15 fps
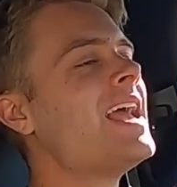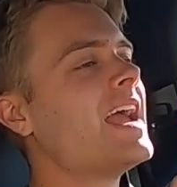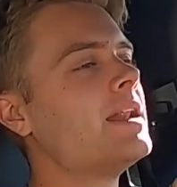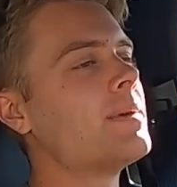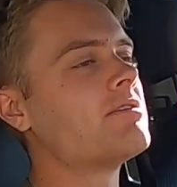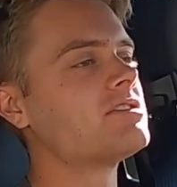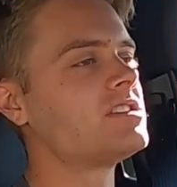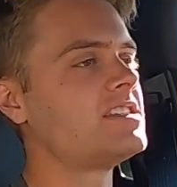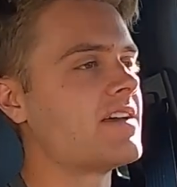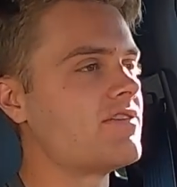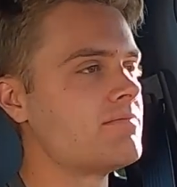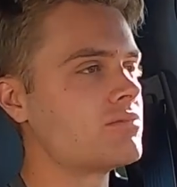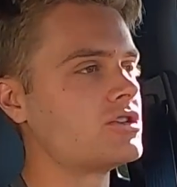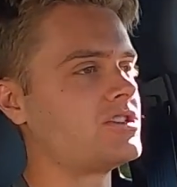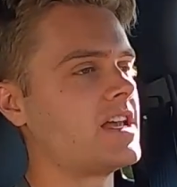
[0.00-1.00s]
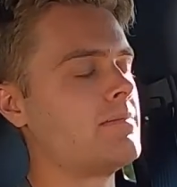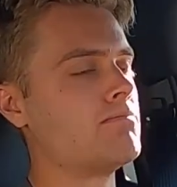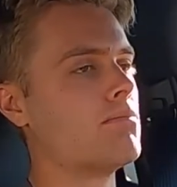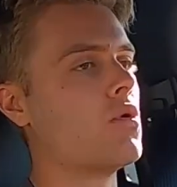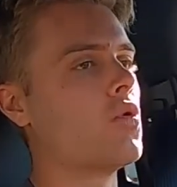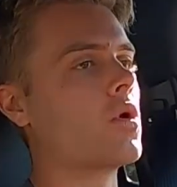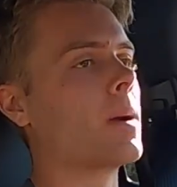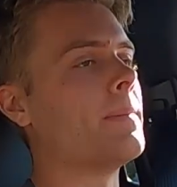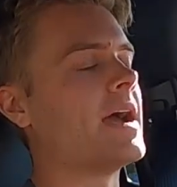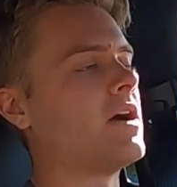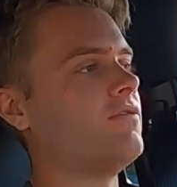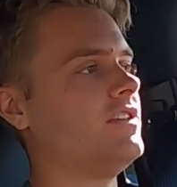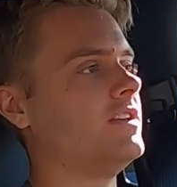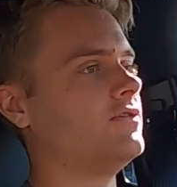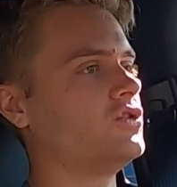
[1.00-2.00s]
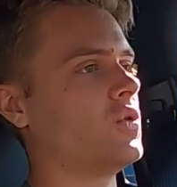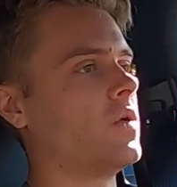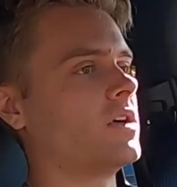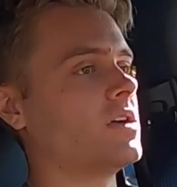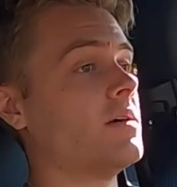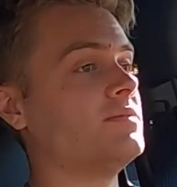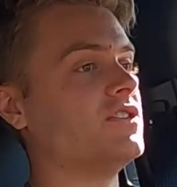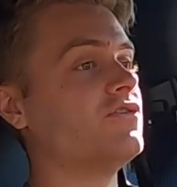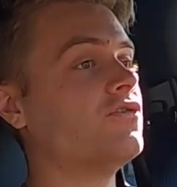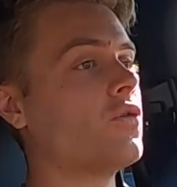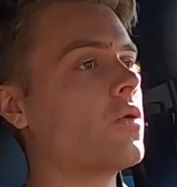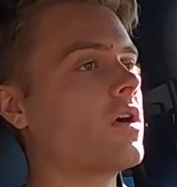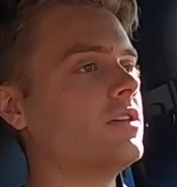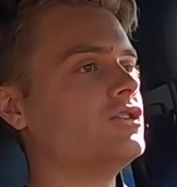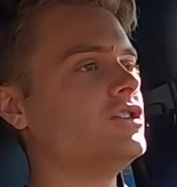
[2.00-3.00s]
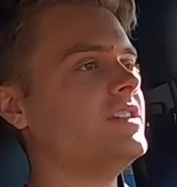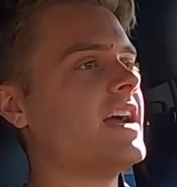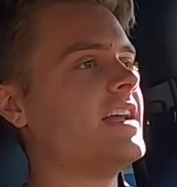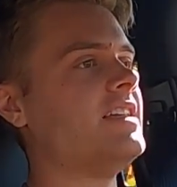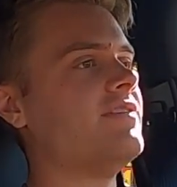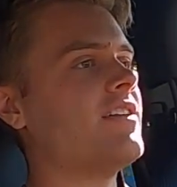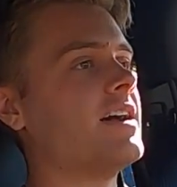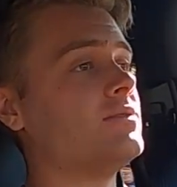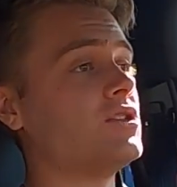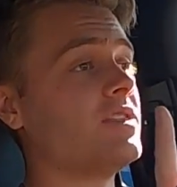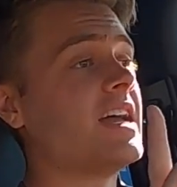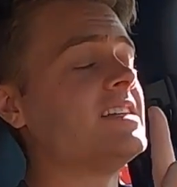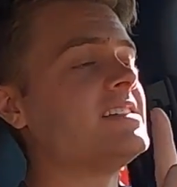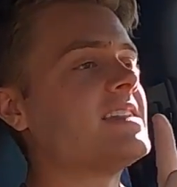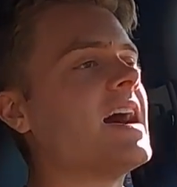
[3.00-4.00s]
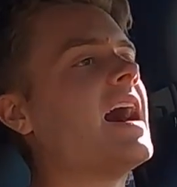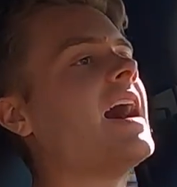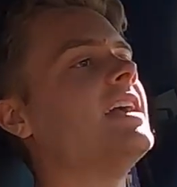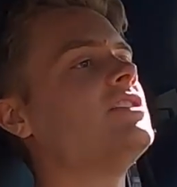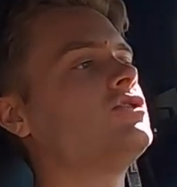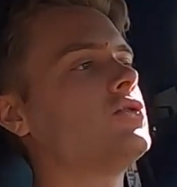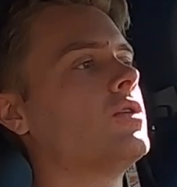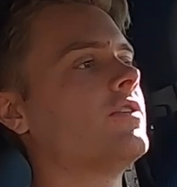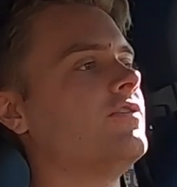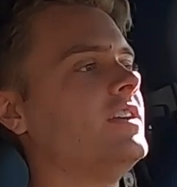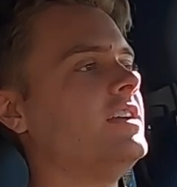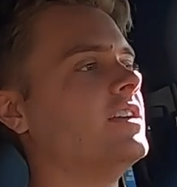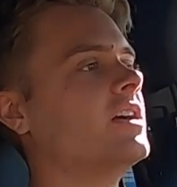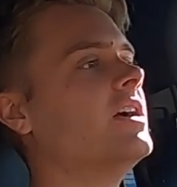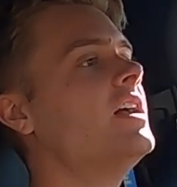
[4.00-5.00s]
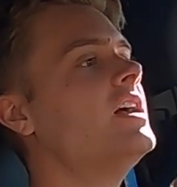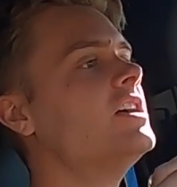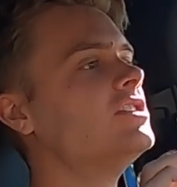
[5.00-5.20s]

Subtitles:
and about 7% more pound-feet of torque, up to 495. So that is the highest torque figure.